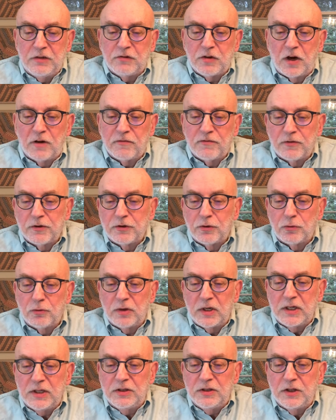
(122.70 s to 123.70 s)
tougher to
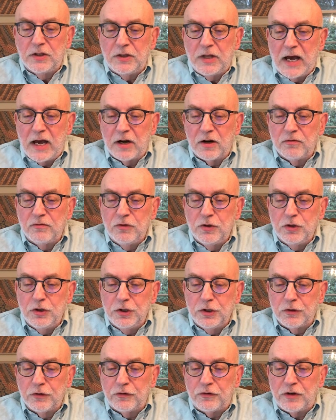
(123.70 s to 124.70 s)
read than that of New
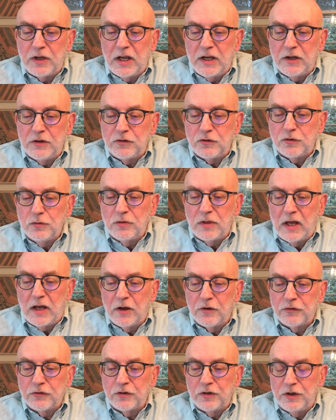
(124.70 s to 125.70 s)
Year's Day
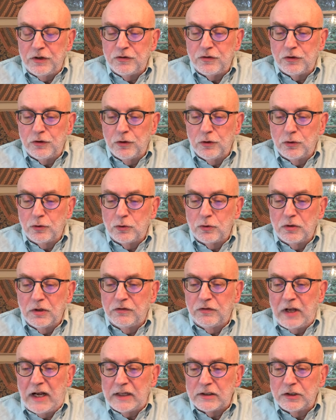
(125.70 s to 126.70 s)
2002,
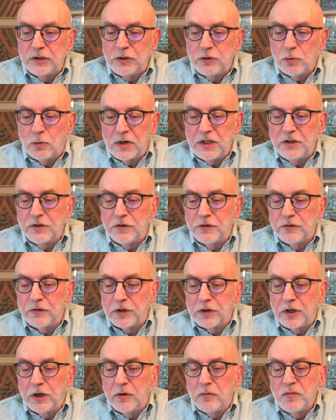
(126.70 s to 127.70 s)
exactly 20 years
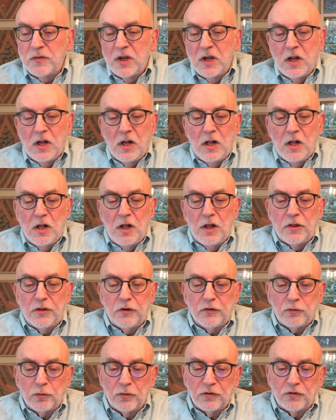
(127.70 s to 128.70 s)
ago.
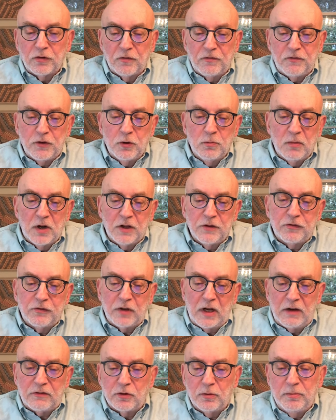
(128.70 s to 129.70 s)
This was a few months
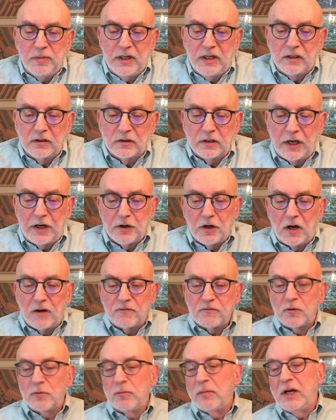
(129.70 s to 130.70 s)
after being laid
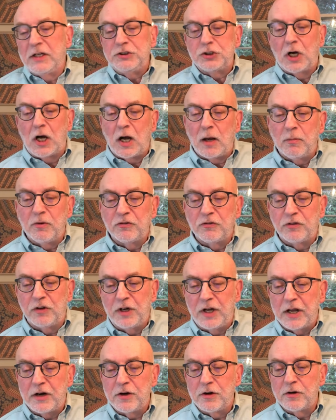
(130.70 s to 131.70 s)
off from my job as an
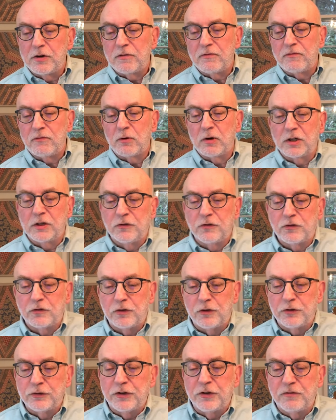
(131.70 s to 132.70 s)
editor for a
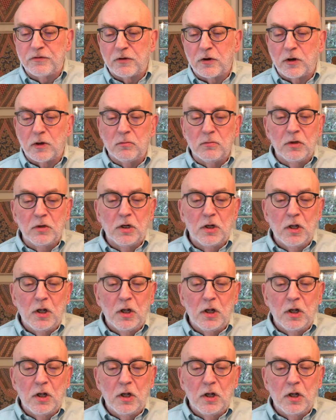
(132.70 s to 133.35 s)
consulting firm,